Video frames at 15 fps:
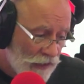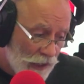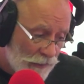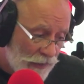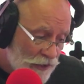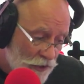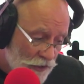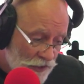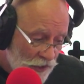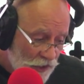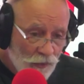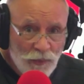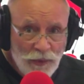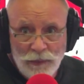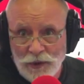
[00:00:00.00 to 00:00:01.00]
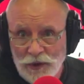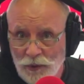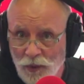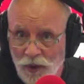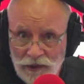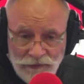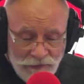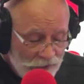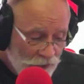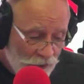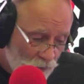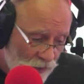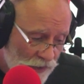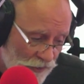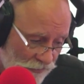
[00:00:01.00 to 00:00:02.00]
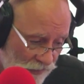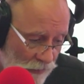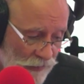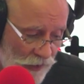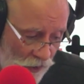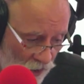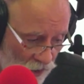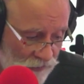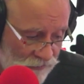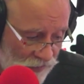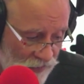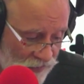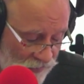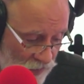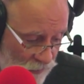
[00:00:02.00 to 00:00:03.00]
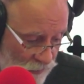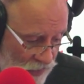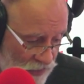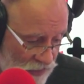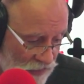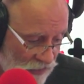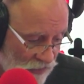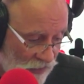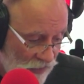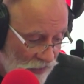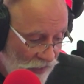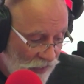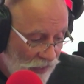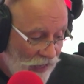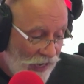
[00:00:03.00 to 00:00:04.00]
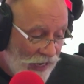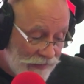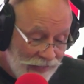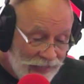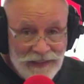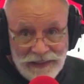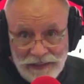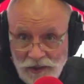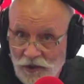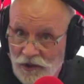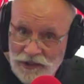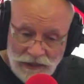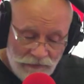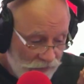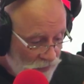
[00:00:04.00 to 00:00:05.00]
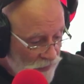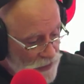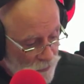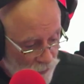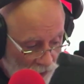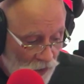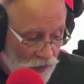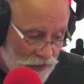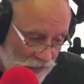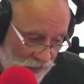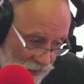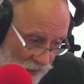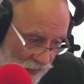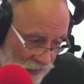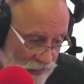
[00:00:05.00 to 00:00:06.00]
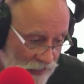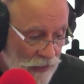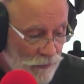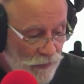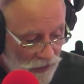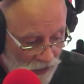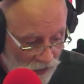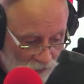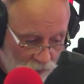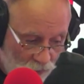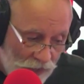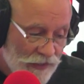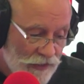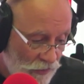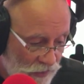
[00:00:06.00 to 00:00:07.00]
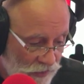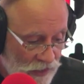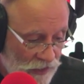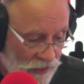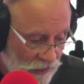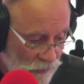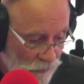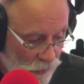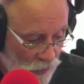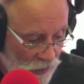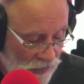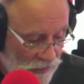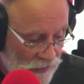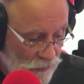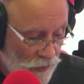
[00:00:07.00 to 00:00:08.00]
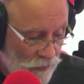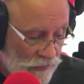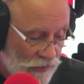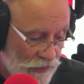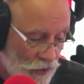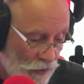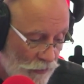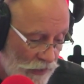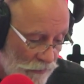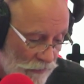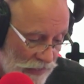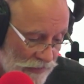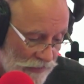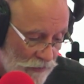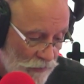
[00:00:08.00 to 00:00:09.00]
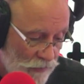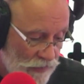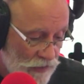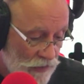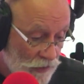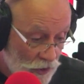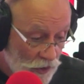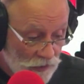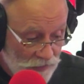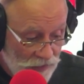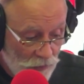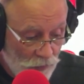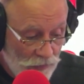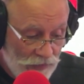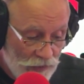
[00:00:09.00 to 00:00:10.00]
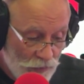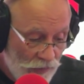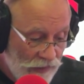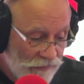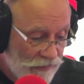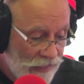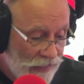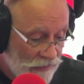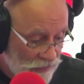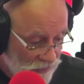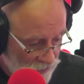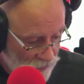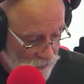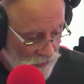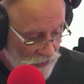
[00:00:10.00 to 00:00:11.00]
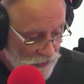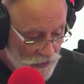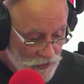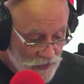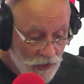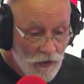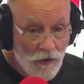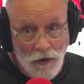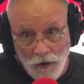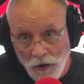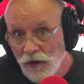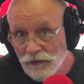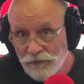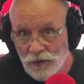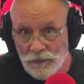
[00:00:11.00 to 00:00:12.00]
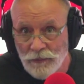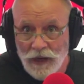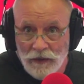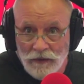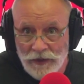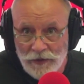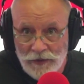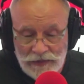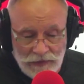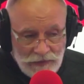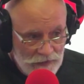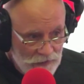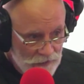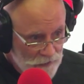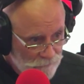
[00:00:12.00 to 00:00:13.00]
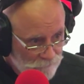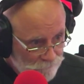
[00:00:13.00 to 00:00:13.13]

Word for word: bless you, sir. We wish you all the, you and your family, all the very, very best. And that is just a very small example of what is going on in Kabul at the moment. That's Omid Ahmadi, who is stuck there with his wife and his two daughters, all of whom are Irish citizens.